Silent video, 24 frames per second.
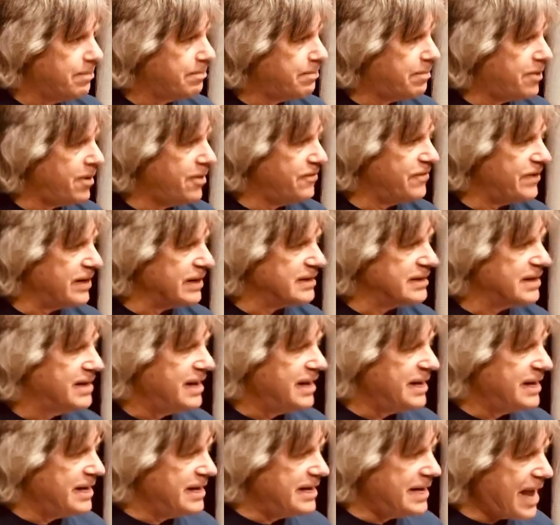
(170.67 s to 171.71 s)
Perfect.
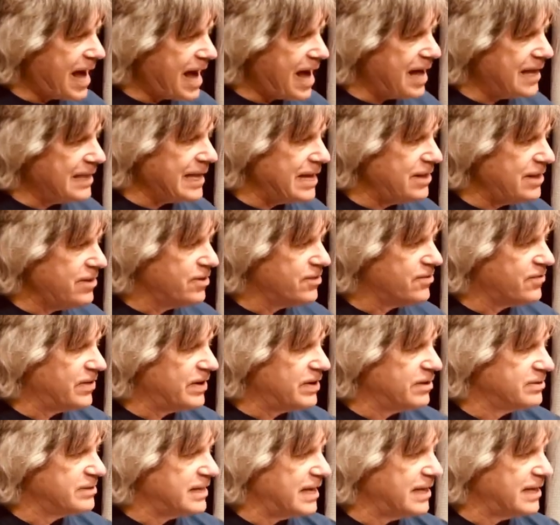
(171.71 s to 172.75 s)
Now lay those
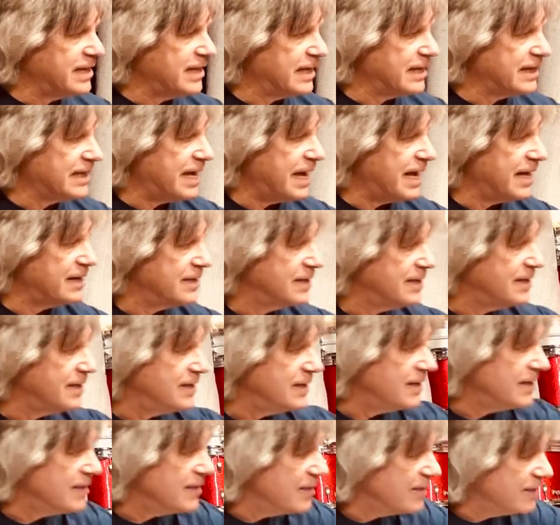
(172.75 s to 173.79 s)
fingers down like that.
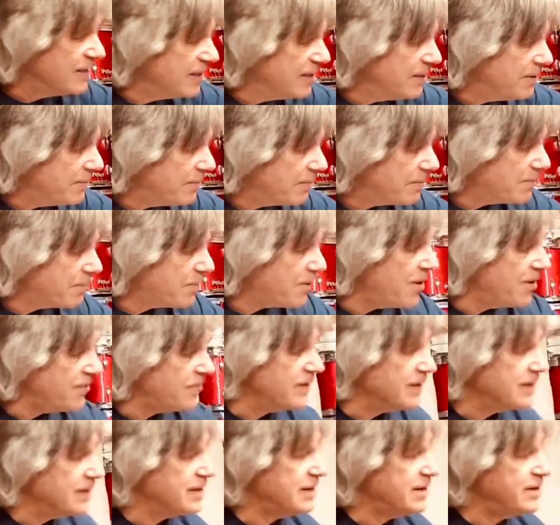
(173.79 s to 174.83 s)

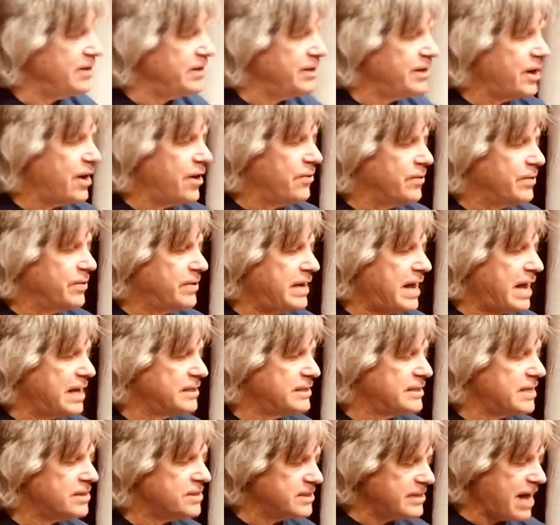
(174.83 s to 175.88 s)
Perfect. There you go. Now
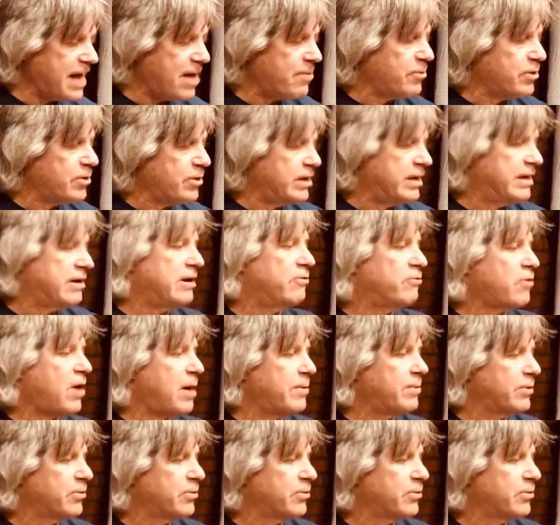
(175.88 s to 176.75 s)
we're going to get around a